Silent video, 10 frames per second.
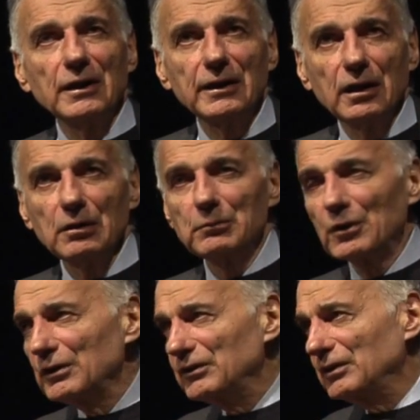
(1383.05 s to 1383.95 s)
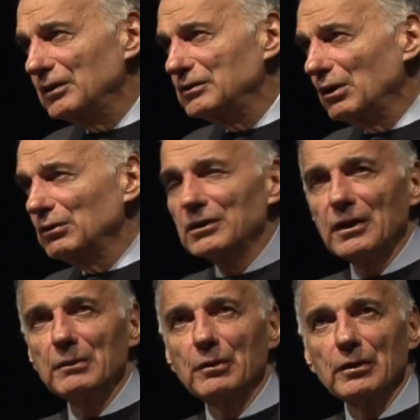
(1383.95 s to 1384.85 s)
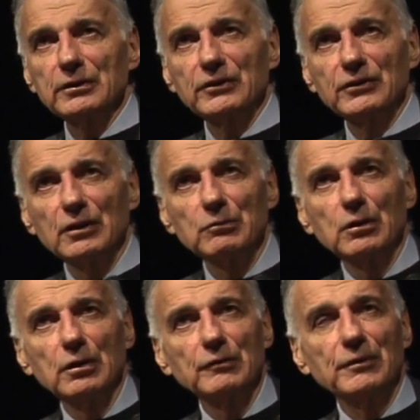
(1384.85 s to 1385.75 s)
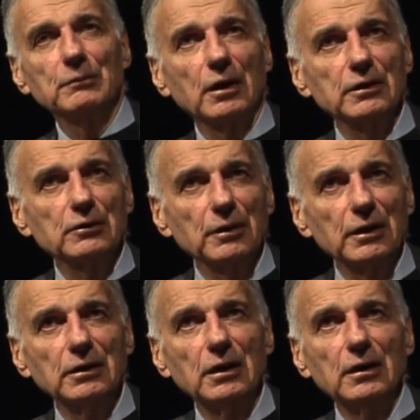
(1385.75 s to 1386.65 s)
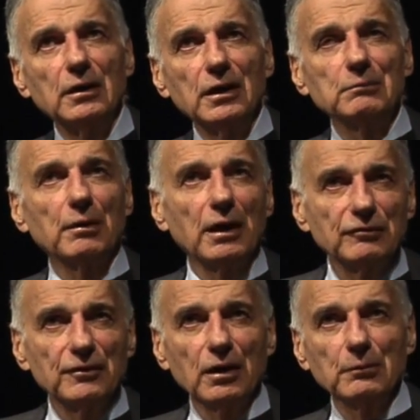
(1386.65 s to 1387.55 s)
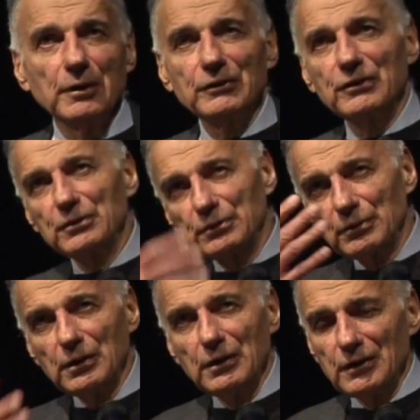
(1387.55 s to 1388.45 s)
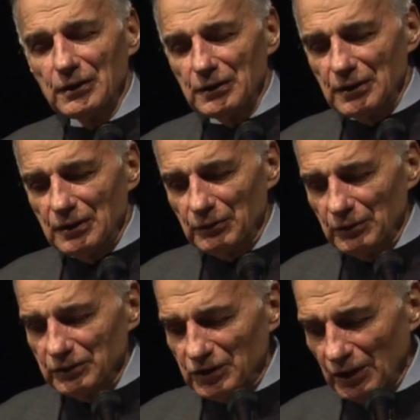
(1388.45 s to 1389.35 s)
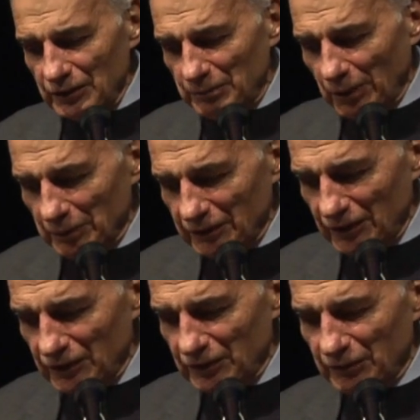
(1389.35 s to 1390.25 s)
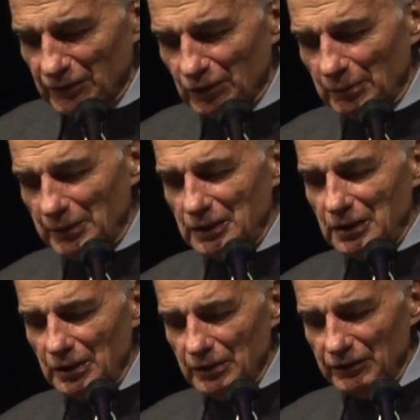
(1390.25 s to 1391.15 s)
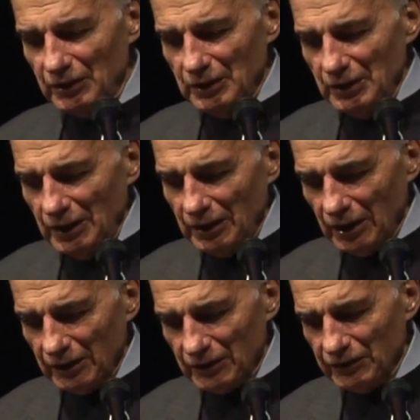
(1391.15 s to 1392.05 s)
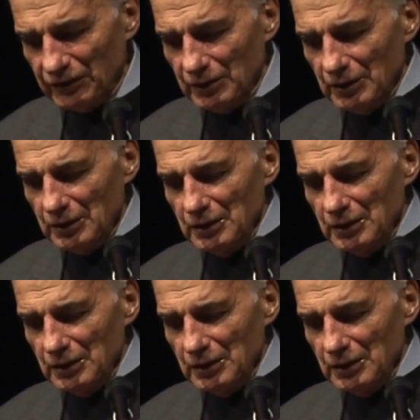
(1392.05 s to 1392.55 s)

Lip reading: like Alan Morrison, Joan Claybrook, and Sid Wolfe, and Mark Green, and Bob Falmouth, who chaired Public Citizen for so many years, and others,